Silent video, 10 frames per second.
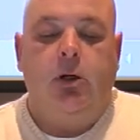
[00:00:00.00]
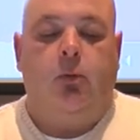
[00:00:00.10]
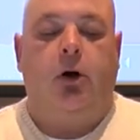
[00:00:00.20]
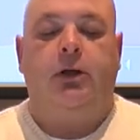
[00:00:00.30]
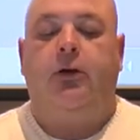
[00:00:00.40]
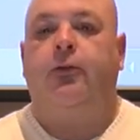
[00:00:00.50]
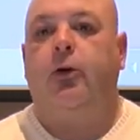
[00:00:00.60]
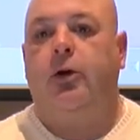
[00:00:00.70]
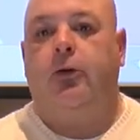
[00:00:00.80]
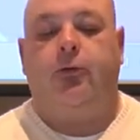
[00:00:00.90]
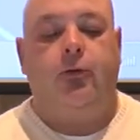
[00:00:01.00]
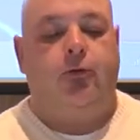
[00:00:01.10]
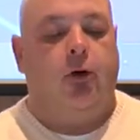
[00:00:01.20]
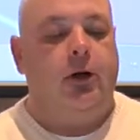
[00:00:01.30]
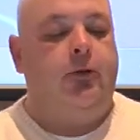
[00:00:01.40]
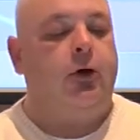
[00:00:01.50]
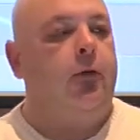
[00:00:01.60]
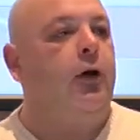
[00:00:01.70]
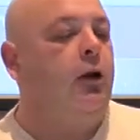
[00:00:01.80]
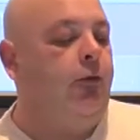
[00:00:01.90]
Well, yes, there is. Journey to
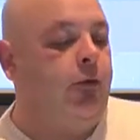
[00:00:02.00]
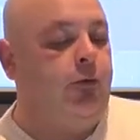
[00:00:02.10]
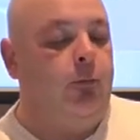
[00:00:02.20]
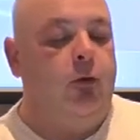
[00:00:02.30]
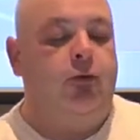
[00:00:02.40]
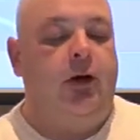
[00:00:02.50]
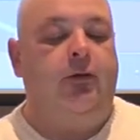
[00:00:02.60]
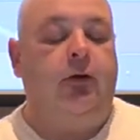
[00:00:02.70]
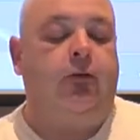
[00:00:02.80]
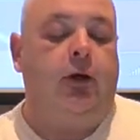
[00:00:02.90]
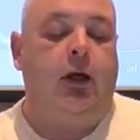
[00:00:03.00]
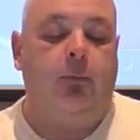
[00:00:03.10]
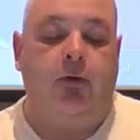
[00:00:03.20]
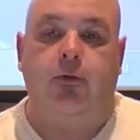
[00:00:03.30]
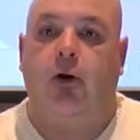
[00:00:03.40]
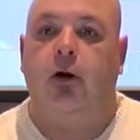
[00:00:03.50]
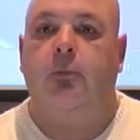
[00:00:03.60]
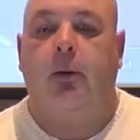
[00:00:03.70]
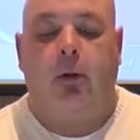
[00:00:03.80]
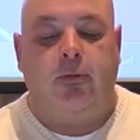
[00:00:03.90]
Catholicism, or JTC, had been
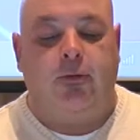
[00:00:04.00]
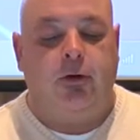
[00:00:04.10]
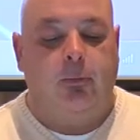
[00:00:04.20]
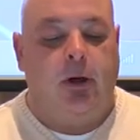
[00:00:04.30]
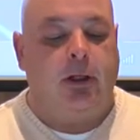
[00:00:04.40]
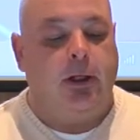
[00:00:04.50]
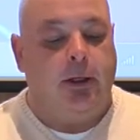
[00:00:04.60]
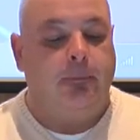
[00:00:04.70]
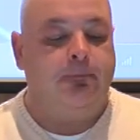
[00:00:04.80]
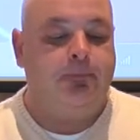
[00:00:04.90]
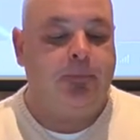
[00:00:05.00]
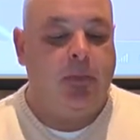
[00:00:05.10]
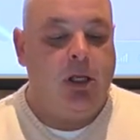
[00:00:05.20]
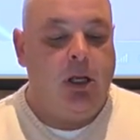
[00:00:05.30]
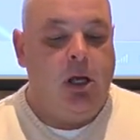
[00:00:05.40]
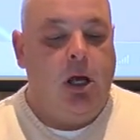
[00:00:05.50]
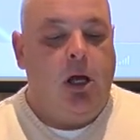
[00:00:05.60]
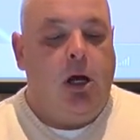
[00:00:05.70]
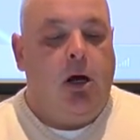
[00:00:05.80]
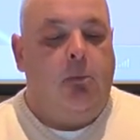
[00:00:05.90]
started by Monsignor Buccanini.
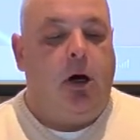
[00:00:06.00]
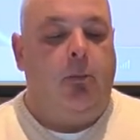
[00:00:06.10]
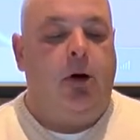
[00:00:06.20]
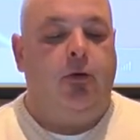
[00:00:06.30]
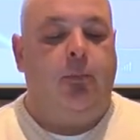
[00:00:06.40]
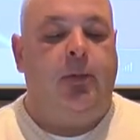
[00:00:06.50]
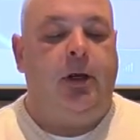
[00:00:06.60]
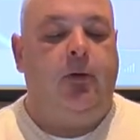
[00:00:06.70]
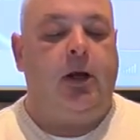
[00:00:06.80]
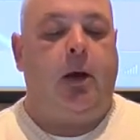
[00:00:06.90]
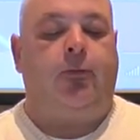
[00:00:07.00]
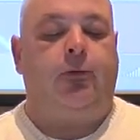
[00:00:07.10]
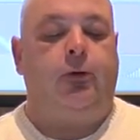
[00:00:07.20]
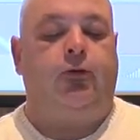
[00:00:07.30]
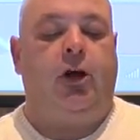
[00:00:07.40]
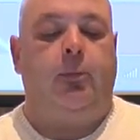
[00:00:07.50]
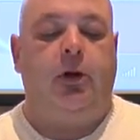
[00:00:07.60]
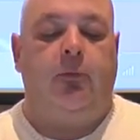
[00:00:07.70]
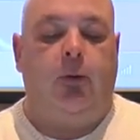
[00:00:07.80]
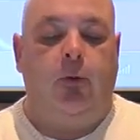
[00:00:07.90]
My mother, being the absolute
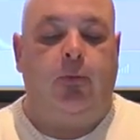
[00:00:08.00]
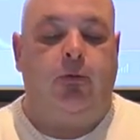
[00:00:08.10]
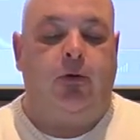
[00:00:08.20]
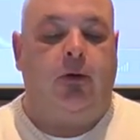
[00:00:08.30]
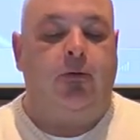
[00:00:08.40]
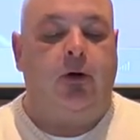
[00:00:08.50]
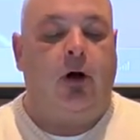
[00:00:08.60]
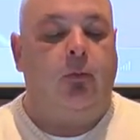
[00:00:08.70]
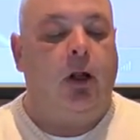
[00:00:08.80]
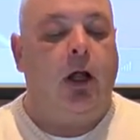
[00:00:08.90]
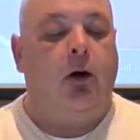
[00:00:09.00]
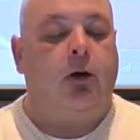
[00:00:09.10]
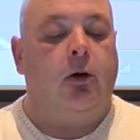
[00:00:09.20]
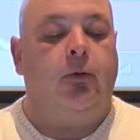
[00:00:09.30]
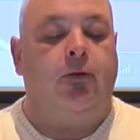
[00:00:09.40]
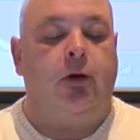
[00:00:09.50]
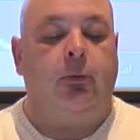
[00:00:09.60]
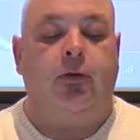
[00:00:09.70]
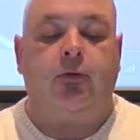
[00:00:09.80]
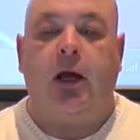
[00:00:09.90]
champion of both her sons, thought, well, I'll go and see
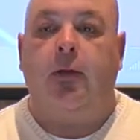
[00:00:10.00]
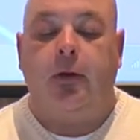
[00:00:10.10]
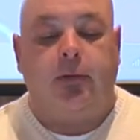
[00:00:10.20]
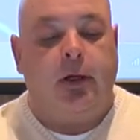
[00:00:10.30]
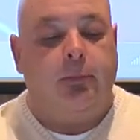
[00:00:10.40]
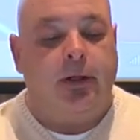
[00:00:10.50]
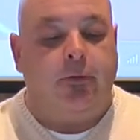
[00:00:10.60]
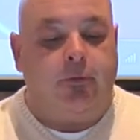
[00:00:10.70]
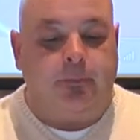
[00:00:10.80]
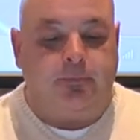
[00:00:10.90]
what this Catholic thing means.